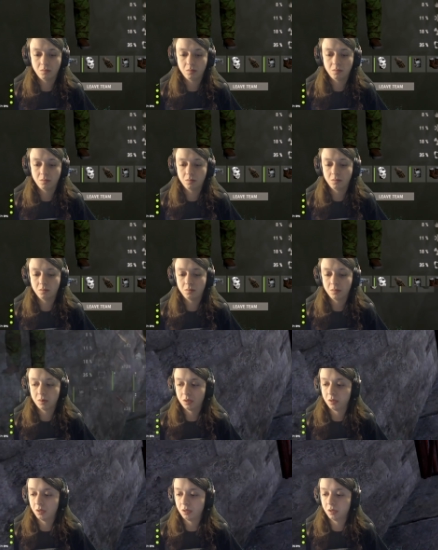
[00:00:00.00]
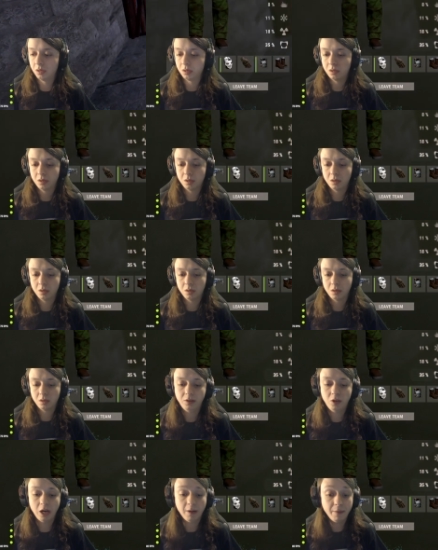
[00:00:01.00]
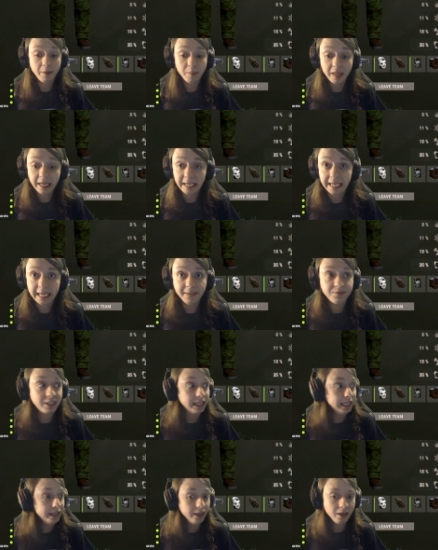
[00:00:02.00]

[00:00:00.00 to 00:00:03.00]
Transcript: This base is stacked money. Dude, am I playing EFT?